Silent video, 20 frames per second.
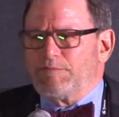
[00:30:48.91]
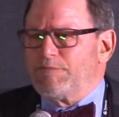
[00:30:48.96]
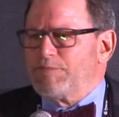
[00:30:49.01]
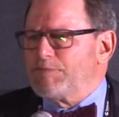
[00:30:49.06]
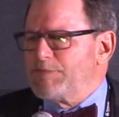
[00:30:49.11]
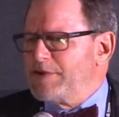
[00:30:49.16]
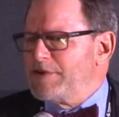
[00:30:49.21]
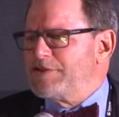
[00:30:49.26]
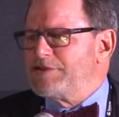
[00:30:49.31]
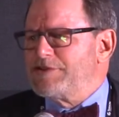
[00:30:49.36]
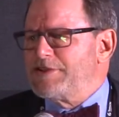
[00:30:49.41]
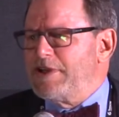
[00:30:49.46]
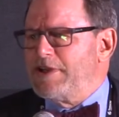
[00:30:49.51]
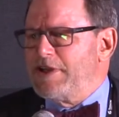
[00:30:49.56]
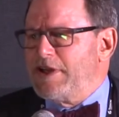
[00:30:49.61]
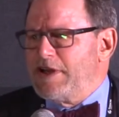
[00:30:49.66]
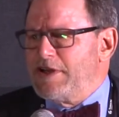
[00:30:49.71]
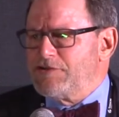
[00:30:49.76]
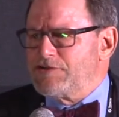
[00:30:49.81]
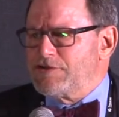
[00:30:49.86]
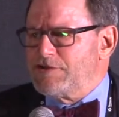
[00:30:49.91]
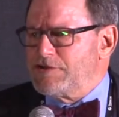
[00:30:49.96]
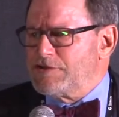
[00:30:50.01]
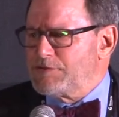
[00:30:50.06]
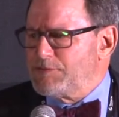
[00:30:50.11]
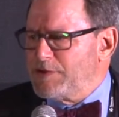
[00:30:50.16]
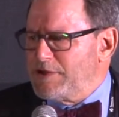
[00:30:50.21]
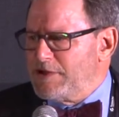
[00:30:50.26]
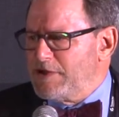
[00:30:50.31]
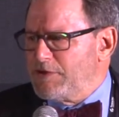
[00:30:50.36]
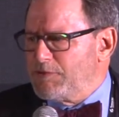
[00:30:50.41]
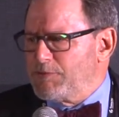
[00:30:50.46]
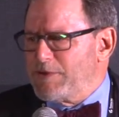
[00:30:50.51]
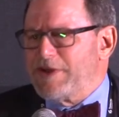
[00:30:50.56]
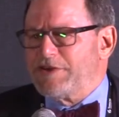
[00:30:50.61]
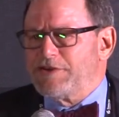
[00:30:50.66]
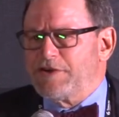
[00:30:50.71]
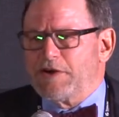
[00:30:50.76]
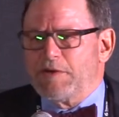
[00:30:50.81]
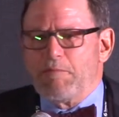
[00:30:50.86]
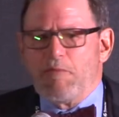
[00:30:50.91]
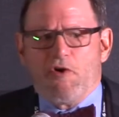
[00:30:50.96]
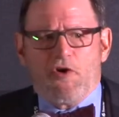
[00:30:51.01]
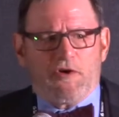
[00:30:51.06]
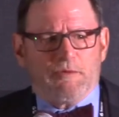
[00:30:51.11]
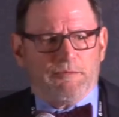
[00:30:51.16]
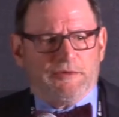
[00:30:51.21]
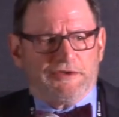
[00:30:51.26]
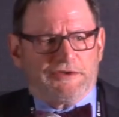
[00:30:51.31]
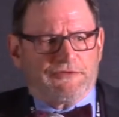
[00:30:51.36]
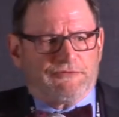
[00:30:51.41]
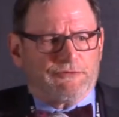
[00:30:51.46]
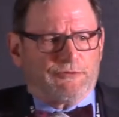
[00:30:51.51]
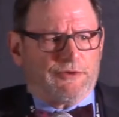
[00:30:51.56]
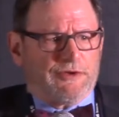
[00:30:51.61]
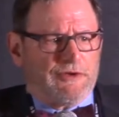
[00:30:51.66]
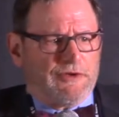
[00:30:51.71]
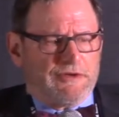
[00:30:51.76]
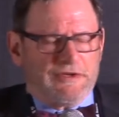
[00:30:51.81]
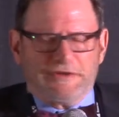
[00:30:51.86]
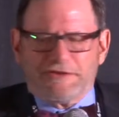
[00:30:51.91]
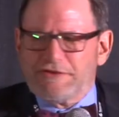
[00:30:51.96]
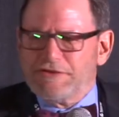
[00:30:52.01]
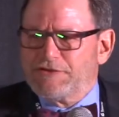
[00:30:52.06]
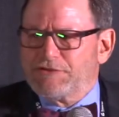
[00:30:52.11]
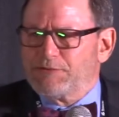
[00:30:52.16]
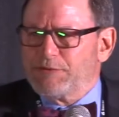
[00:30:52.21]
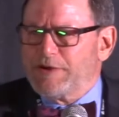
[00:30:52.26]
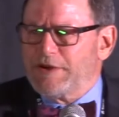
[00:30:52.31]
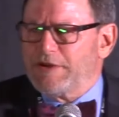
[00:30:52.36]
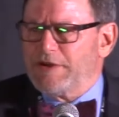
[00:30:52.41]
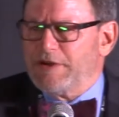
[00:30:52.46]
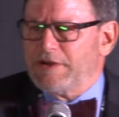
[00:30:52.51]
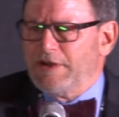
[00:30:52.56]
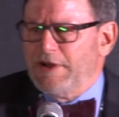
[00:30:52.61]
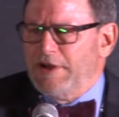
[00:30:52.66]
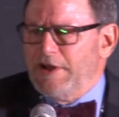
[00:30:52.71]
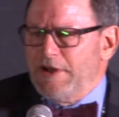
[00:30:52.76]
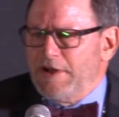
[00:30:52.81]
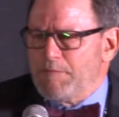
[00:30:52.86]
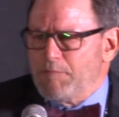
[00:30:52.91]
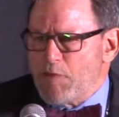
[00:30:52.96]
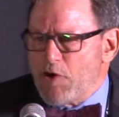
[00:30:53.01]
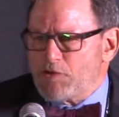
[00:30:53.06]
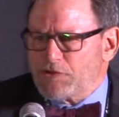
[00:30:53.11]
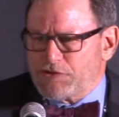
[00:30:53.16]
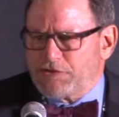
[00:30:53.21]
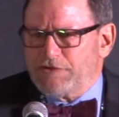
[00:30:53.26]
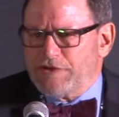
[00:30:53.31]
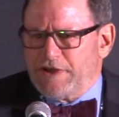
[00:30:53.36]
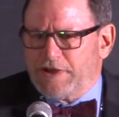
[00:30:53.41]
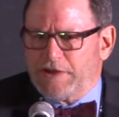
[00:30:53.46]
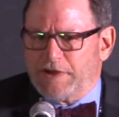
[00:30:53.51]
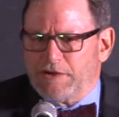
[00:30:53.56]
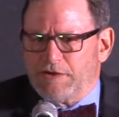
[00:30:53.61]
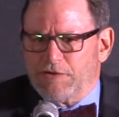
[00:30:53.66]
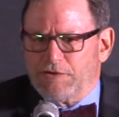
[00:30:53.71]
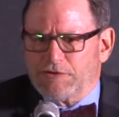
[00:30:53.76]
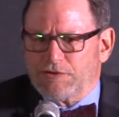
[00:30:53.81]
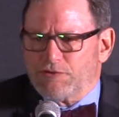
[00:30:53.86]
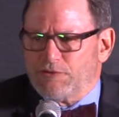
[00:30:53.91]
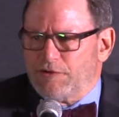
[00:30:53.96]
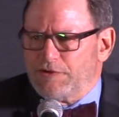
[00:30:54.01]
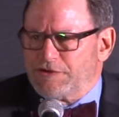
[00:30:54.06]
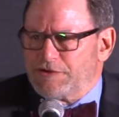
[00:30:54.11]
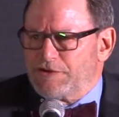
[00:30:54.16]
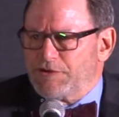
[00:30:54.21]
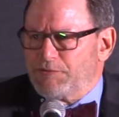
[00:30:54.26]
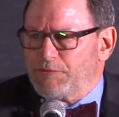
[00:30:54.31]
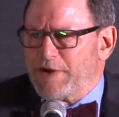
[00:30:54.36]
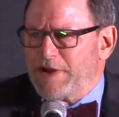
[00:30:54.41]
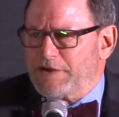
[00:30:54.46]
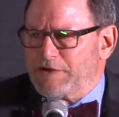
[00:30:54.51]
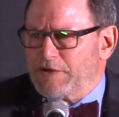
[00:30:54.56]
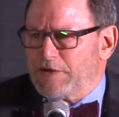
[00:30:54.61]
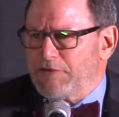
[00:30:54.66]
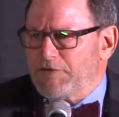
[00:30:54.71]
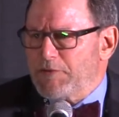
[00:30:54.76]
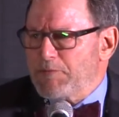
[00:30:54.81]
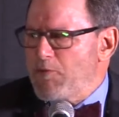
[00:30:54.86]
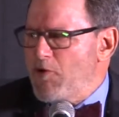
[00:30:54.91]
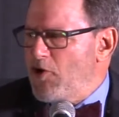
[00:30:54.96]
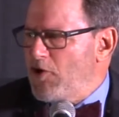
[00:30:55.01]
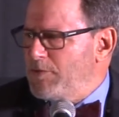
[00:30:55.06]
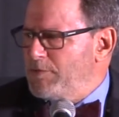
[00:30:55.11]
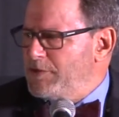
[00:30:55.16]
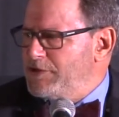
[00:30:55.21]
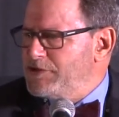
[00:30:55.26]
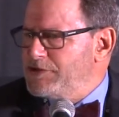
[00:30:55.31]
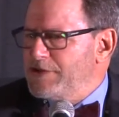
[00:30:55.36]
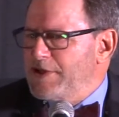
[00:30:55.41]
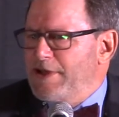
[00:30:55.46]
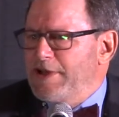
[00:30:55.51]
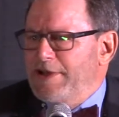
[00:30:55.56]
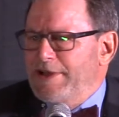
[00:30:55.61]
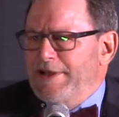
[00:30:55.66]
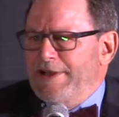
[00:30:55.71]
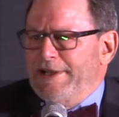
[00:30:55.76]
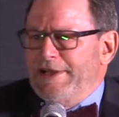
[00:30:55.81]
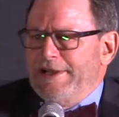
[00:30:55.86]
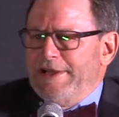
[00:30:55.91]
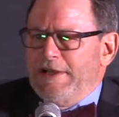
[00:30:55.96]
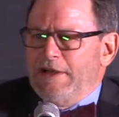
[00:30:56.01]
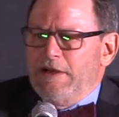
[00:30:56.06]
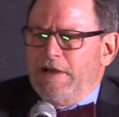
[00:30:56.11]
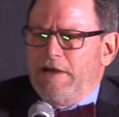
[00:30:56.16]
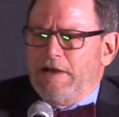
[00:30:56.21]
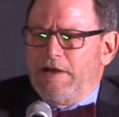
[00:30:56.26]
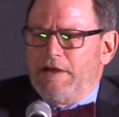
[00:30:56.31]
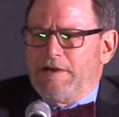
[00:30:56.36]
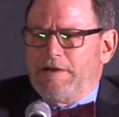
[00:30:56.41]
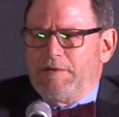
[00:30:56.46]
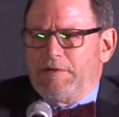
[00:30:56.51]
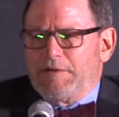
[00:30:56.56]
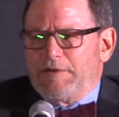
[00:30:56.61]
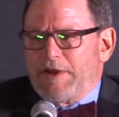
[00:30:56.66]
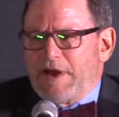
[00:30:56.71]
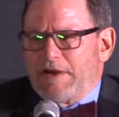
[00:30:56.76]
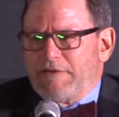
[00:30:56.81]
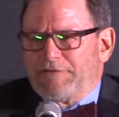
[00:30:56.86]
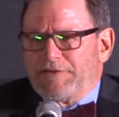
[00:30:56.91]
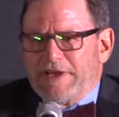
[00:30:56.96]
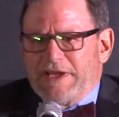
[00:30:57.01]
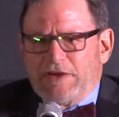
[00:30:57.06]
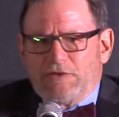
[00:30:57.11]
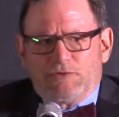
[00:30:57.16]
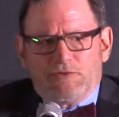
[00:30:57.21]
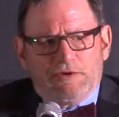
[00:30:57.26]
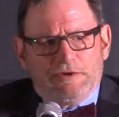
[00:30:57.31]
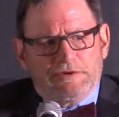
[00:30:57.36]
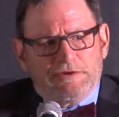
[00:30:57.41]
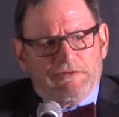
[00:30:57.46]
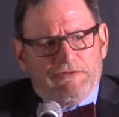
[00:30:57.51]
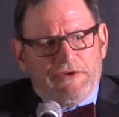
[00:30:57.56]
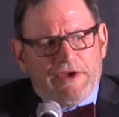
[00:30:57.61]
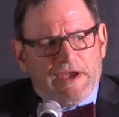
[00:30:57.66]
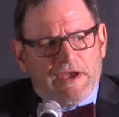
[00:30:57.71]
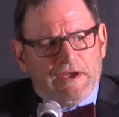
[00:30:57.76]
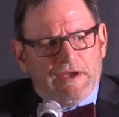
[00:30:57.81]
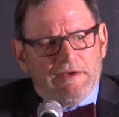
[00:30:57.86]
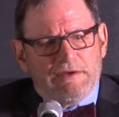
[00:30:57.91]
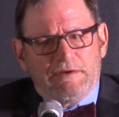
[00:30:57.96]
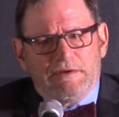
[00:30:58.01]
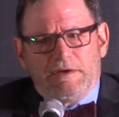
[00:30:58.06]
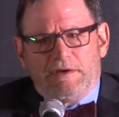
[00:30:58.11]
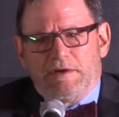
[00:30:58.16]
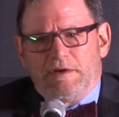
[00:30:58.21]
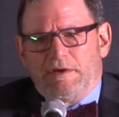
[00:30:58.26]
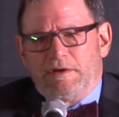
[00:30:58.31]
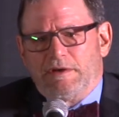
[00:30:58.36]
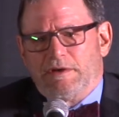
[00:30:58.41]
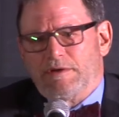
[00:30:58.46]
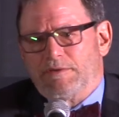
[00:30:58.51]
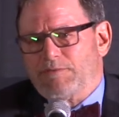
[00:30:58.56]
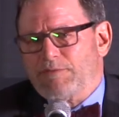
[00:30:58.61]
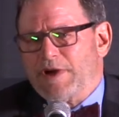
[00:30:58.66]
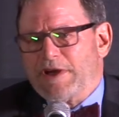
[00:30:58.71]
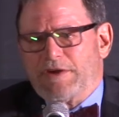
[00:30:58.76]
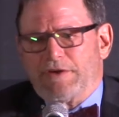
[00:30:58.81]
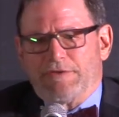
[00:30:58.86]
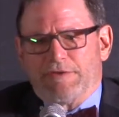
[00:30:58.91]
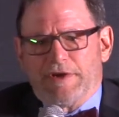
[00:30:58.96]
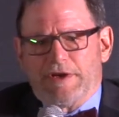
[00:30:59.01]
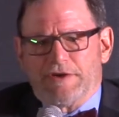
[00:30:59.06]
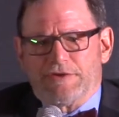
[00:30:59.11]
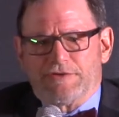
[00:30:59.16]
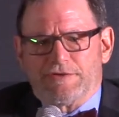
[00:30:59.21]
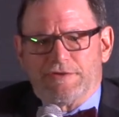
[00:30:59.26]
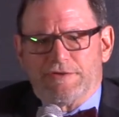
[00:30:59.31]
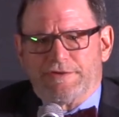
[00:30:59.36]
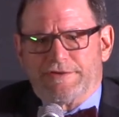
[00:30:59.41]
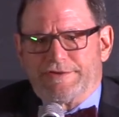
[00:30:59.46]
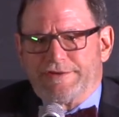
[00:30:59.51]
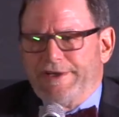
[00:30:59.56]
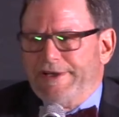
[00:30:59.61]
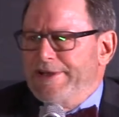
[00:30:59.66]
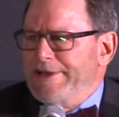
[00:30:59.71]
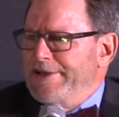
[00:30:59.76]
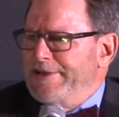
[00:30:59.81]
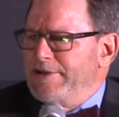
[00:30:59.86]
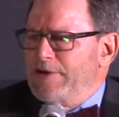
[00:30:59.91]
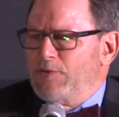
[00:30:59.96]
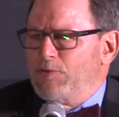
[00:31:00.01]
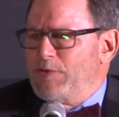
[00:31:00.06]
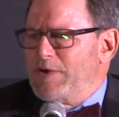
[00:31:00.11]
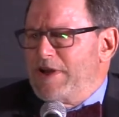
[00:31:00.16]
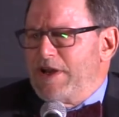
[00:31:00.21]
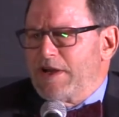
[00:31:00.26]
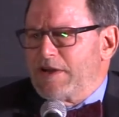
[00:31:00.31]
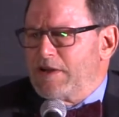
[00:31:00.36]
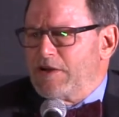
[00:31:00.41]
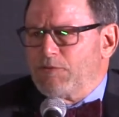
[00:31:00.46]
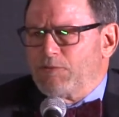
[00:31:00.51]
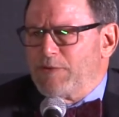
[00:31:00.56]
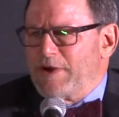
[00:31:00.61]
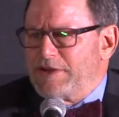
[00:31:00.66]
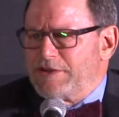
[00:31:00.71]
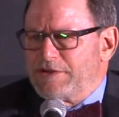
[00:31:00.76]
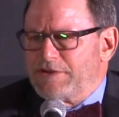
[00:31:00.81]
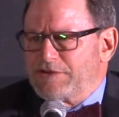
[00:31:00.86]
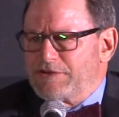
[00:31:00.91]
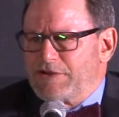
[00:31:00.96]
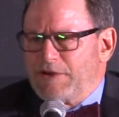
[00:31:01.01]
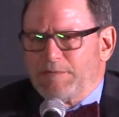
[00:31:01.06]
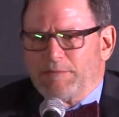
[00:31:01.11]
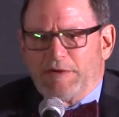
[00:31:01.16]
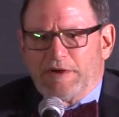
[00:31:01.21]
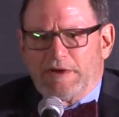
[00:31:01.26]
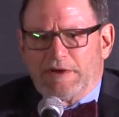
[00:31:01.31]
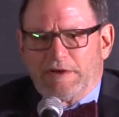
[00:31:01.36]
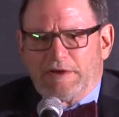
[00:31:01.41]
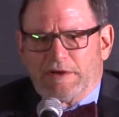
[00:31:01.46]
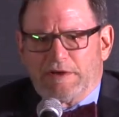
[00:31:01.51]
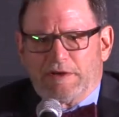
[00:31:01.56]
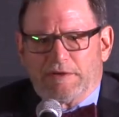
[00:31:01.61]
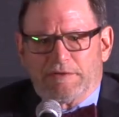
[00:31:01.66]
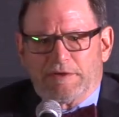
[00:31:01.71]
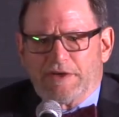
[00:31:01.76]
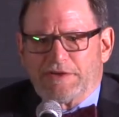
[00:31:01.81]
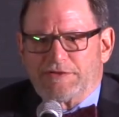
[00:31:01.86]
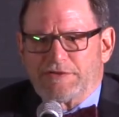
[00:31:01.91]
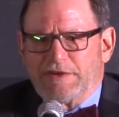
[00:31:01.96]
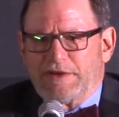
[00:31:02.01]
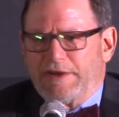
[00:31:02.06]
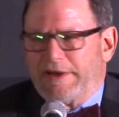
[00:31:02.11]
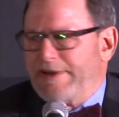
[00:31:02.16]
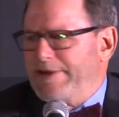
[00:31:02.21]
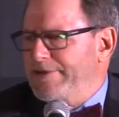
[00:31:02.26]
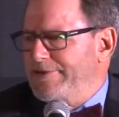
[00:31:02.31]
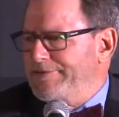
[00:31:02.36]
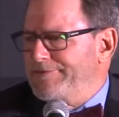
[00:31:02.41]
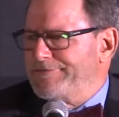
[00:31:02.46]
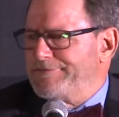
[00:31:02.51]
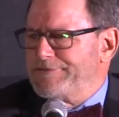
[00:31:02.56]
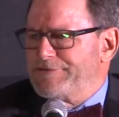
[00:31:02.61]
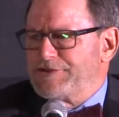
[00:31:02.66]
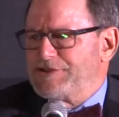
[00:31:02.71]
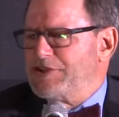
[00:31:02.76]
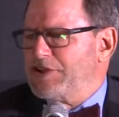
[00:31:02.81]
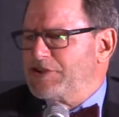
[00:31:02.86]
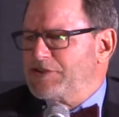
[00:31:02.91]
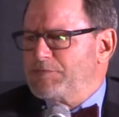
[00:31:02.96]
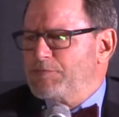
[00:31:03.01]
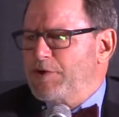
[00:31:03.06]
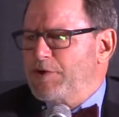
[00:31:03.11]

real estate agents, when they're renting apartments and this is really mostly geared towards the rental of apartments. A lot of landlords have had regulations. We're not going to rent to somebody unless they have 6